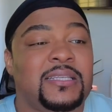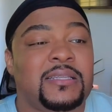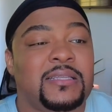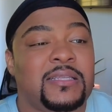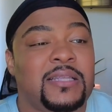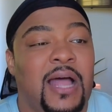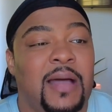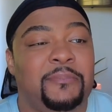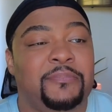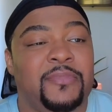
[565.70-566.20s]

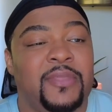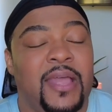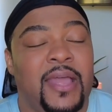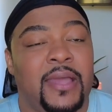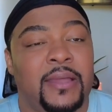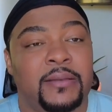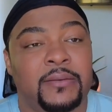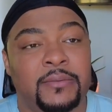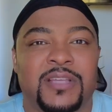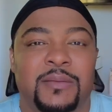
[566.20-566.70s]
stop
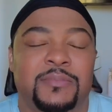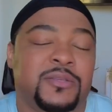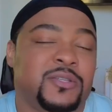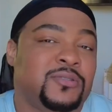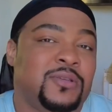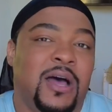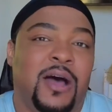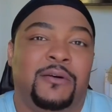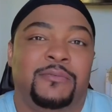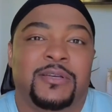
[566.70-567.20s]
that something.
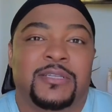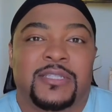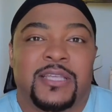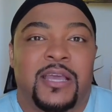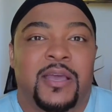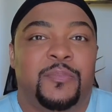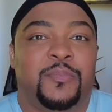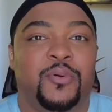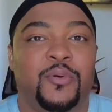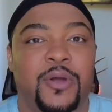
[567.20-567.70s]
So I always
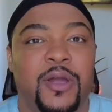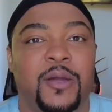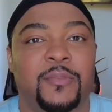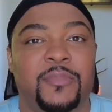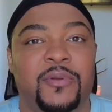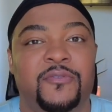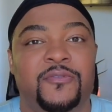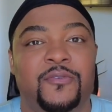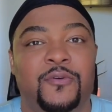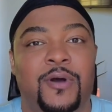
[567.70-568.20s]
say a prayer
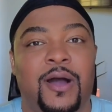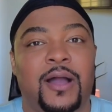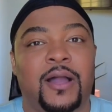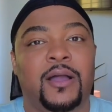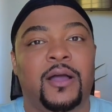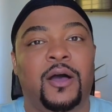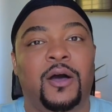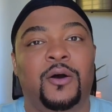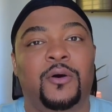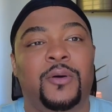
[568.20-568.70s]
before I
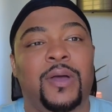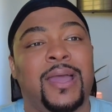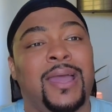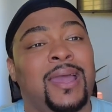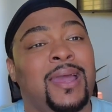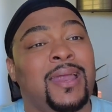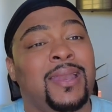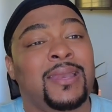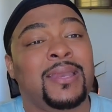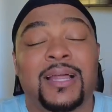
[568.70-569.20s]
go,
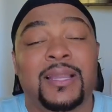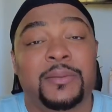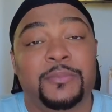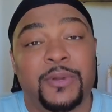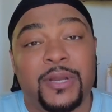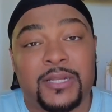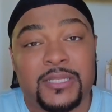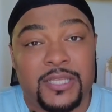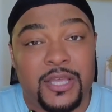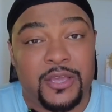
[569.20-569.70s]
and I'm
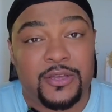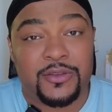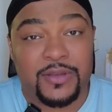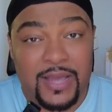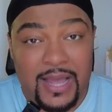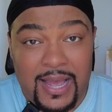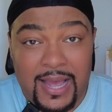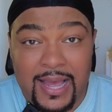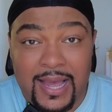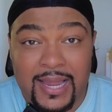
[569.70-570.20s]
gonna tell you,
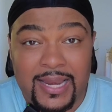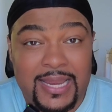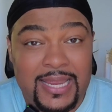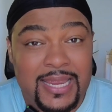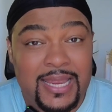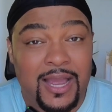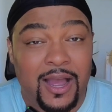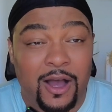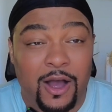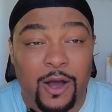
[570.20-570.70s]
God,
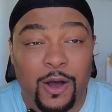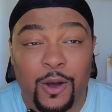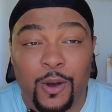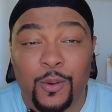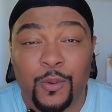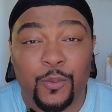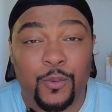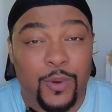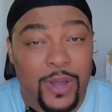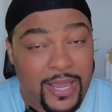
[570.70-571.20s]
he
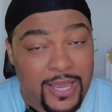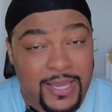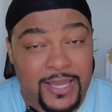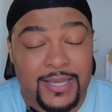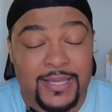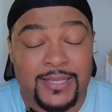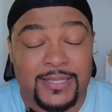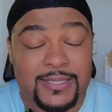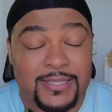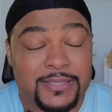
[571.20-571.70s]

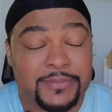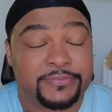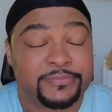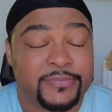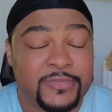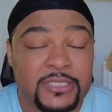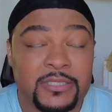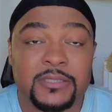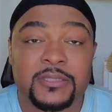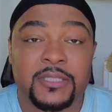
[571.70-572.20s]
always
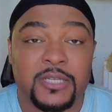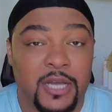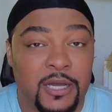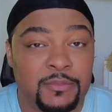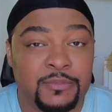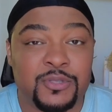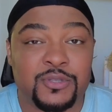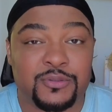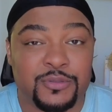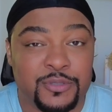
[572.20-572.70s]

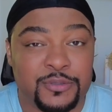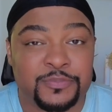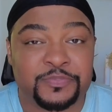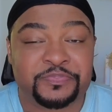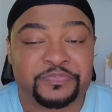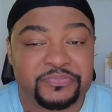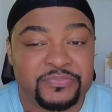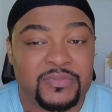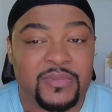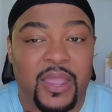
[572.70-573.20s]
comes through.
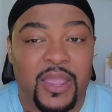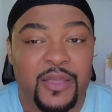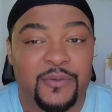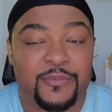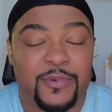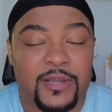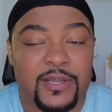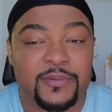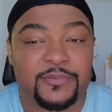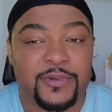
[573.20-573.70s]
He
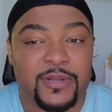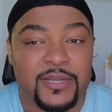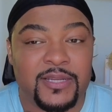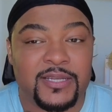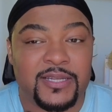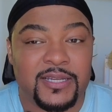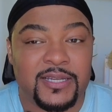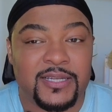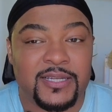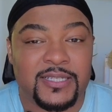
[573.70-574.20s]
really
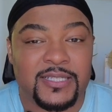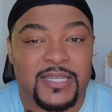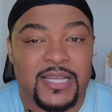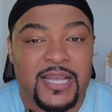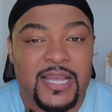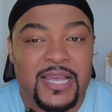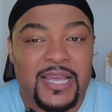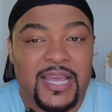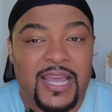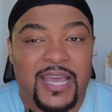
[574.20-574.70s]
does.
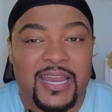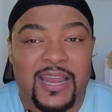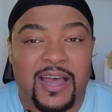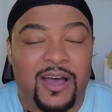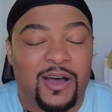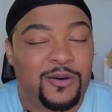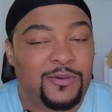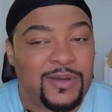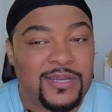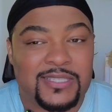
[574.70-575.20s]
And I
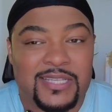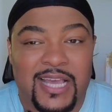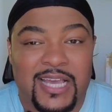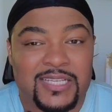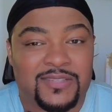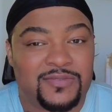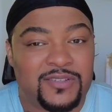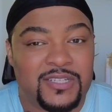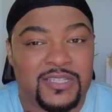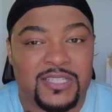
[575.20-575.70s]
always
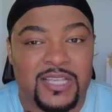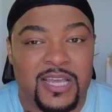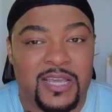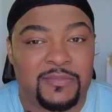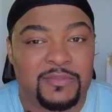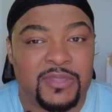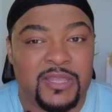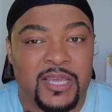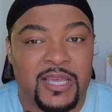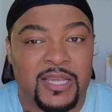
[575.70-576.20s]
ask for the
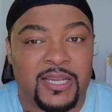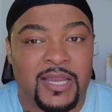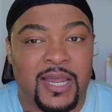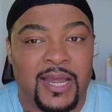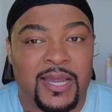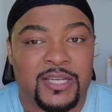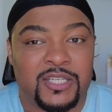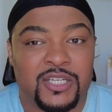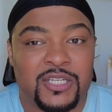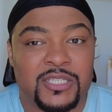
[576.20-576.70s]
same thing,
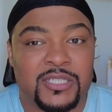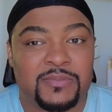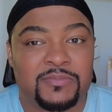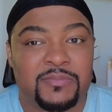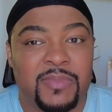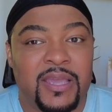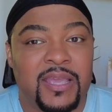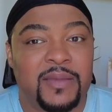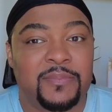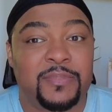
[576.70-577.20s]
like just
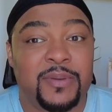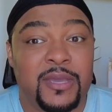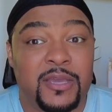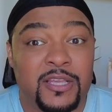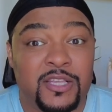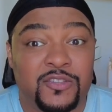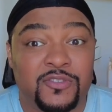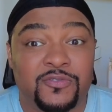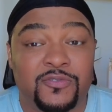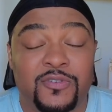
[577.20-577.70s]
make it
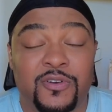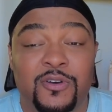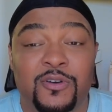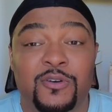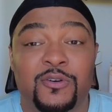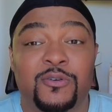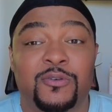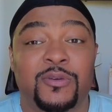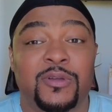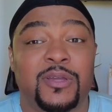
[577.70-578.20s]

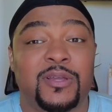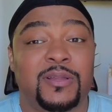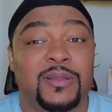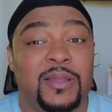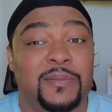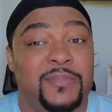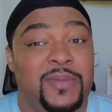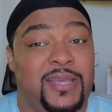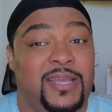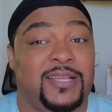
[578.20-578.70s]
peaceful,
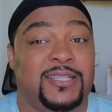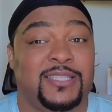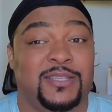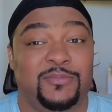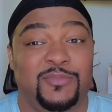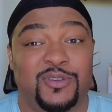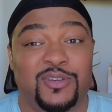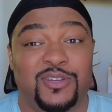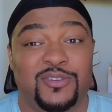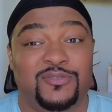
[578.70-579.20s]
let me get
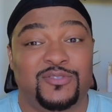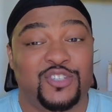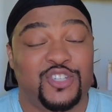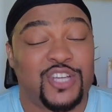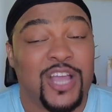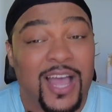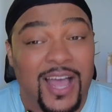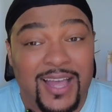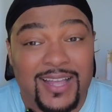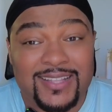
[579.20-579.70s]
some good
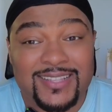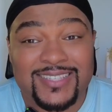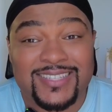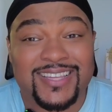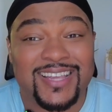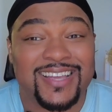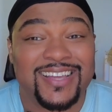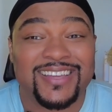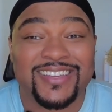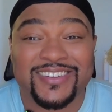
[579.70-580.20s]
shots,
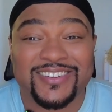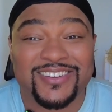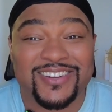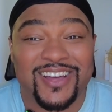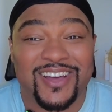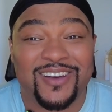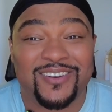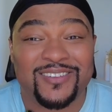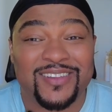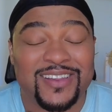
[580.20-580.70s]
you
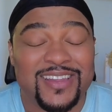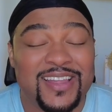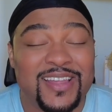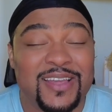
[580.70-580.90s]
know,